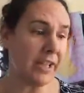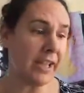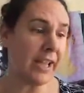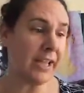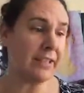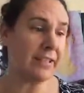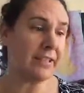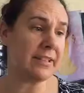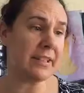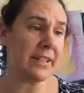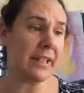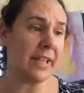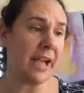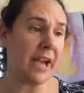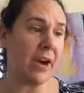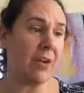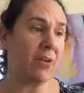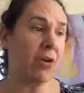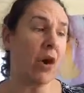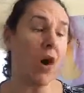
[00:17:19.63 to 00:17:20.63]
and see
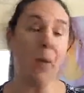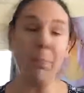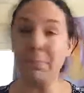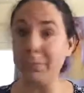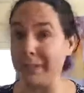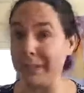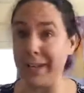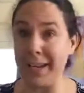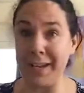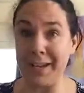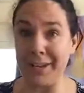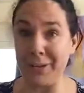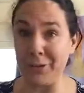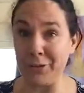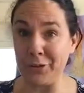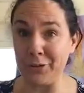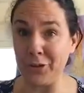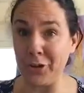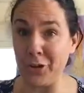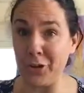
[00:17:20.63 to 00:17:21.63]
how complicated
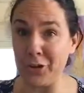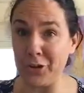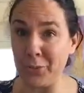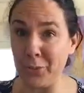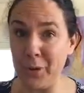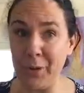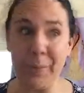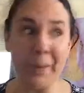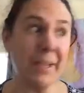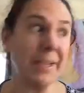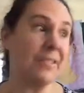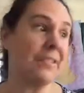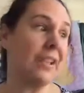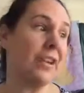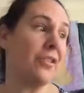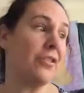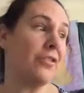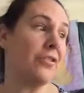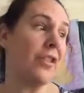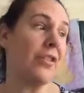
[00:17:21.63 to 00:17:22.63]
her charts were, because I
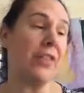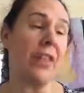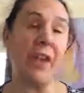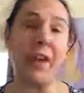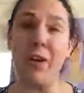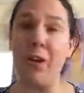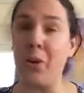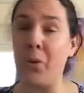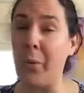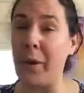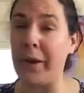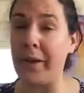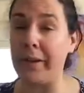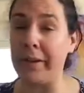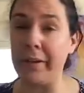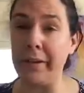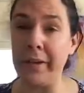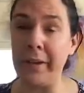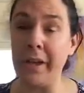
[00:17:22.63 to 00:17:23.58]
heard that they are quite